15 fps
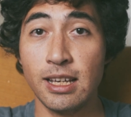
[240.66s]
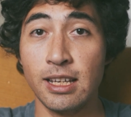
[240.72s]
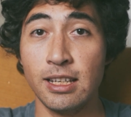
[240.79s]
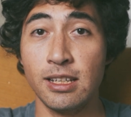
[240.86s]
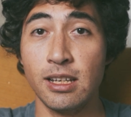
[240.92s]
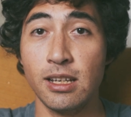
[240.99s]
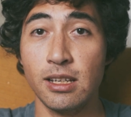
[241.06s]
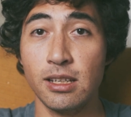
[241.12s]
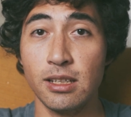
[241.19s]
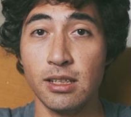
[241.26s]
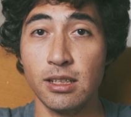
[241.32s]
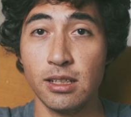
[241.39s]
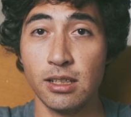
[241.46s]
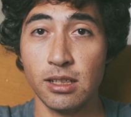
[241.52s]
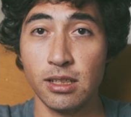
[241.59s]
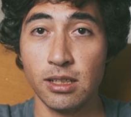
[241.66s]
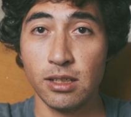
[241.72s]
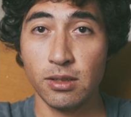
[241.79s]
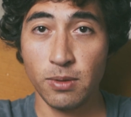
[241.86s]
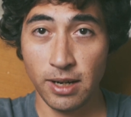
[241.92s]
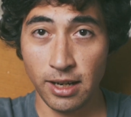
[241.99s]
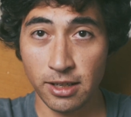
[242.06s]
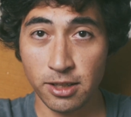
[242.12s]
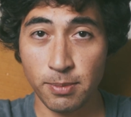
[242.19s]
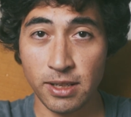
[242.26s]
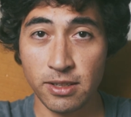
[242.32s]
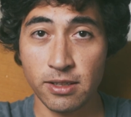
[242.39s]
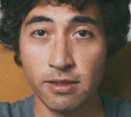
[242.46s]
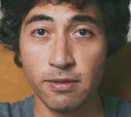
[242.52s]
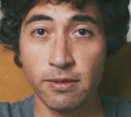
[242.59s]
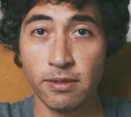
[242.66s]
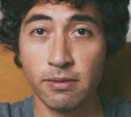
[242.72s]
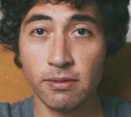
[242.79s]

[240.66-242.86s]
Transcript: and quite expensive.